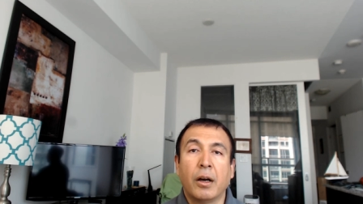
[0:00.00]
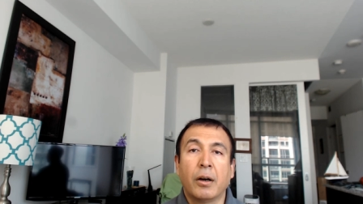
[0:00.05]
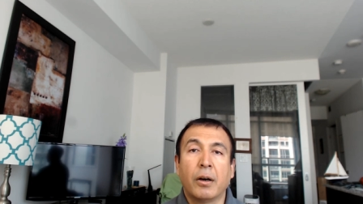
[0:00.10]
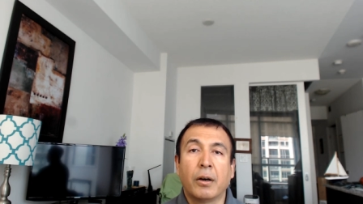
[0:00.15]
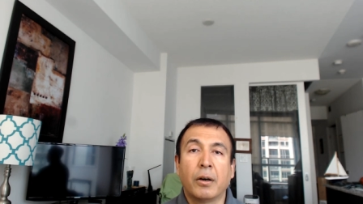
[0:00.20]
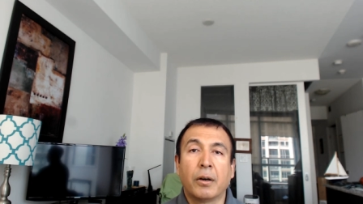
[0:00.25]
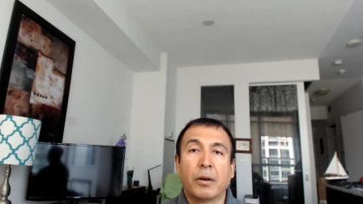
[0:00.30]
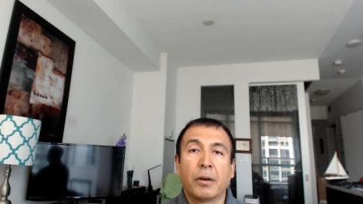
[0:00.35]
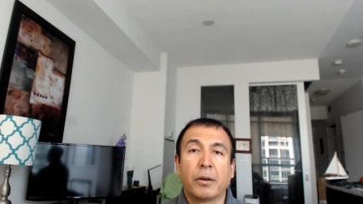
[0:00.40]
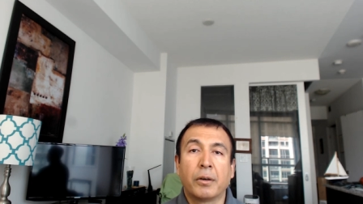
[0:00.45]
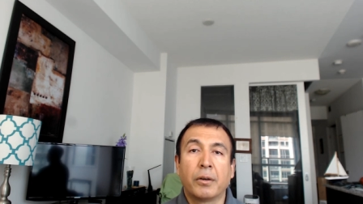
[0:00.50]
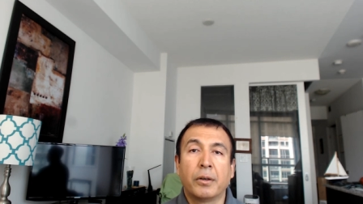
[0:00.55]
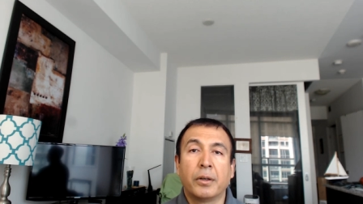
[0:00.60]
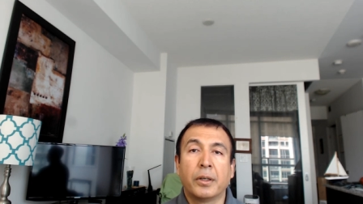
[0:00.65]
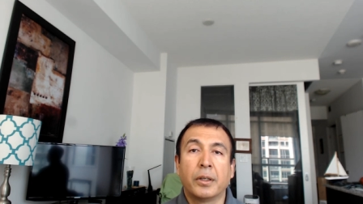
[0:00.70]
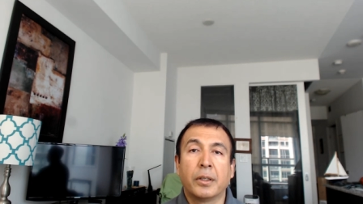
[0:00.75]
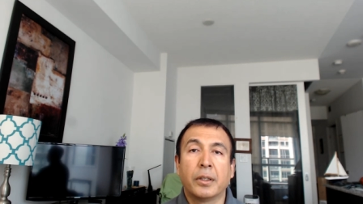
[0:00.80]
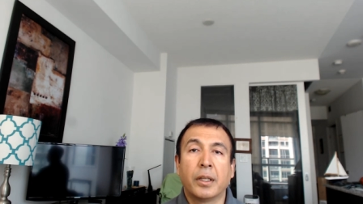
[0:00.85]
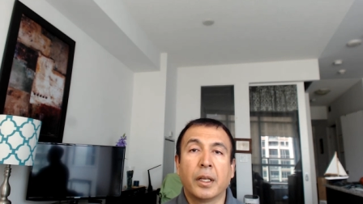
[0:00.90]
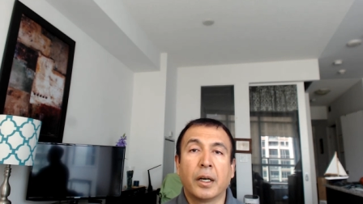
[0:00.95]
or
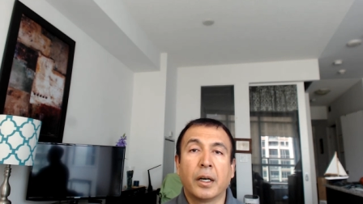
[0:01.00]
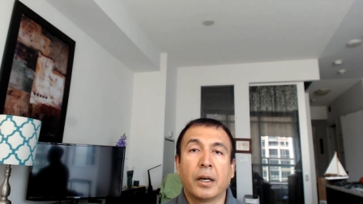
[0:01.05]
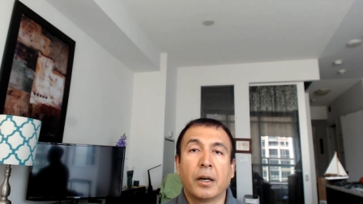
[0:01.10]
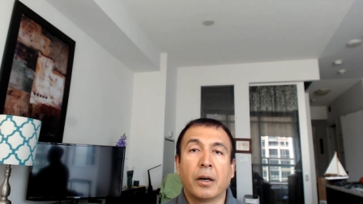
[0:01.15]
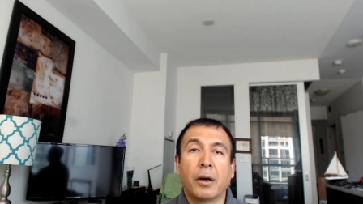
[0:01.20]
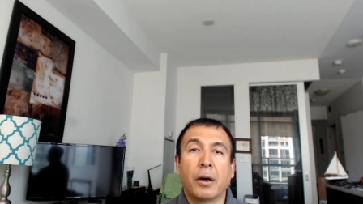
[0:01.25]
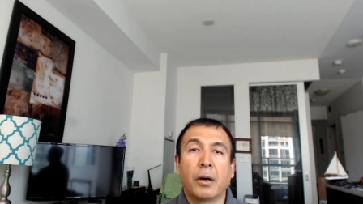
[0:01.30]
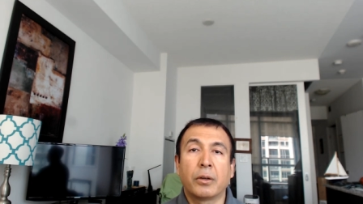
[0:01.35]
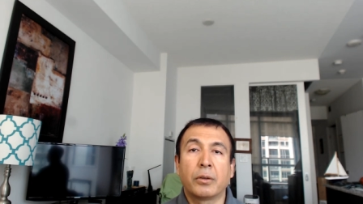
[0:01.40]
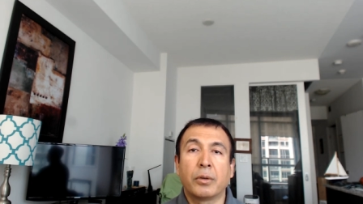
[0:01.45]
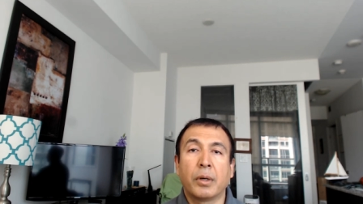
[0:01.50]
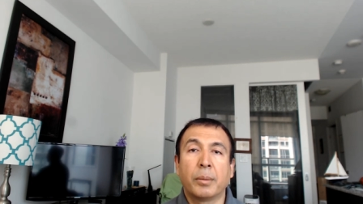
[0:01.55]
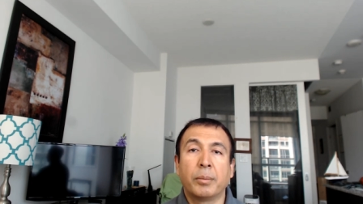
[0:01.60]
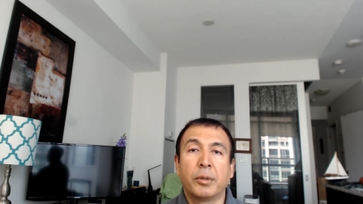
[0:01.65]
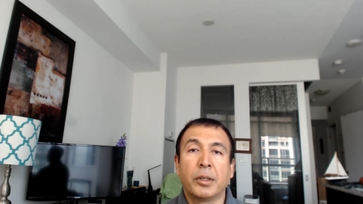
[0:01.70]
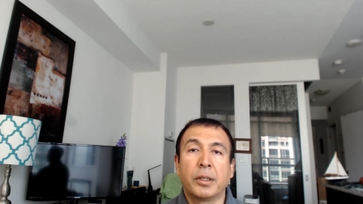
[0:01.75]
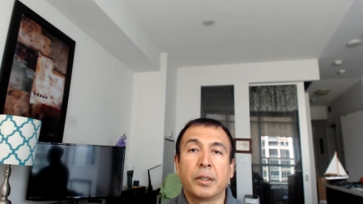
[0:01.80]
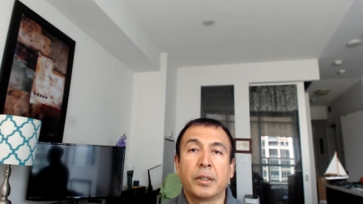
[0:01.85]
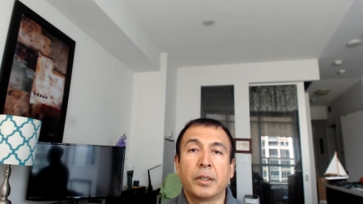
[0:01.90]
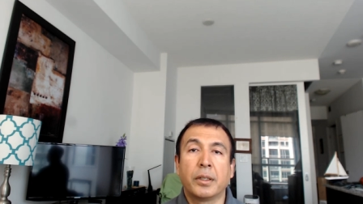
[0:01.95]
the auto
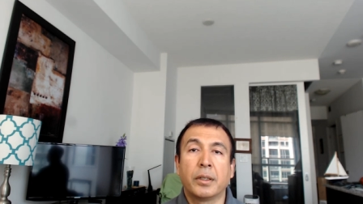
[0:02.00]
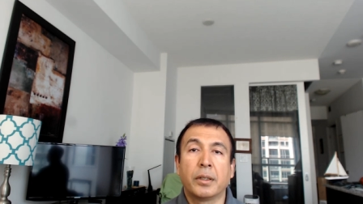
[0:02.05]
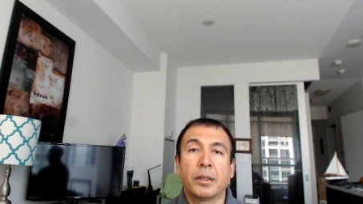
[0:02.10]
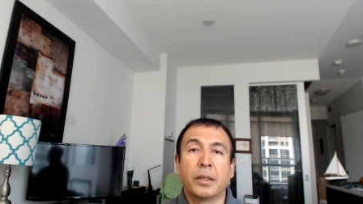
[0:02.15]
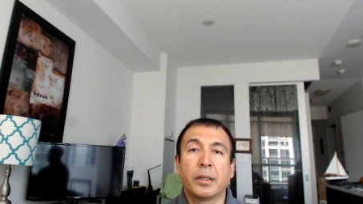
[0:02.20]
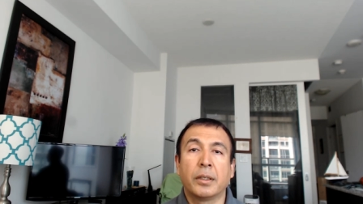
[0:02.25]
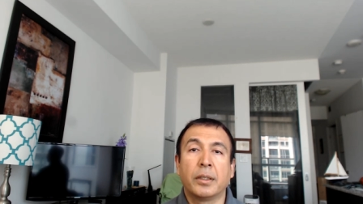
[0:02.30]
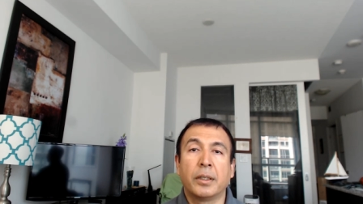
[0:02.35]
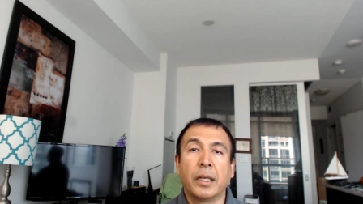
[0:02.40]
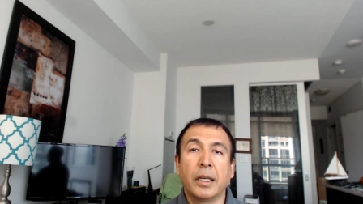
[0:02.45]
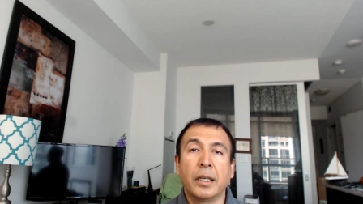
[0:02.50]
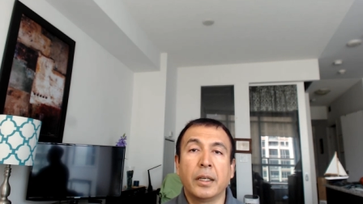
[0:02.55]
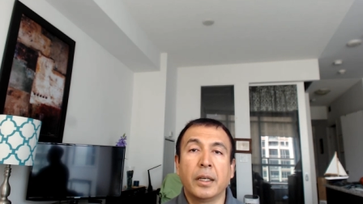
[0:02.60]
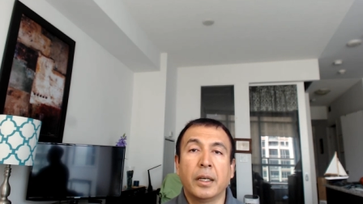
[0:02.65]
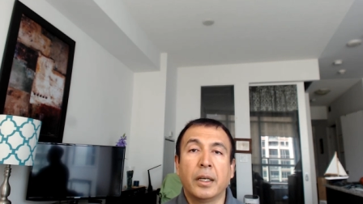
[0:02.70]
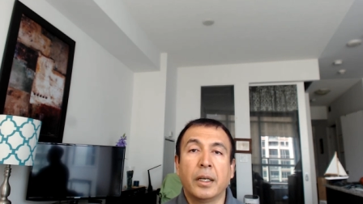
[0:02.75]
update uh, date.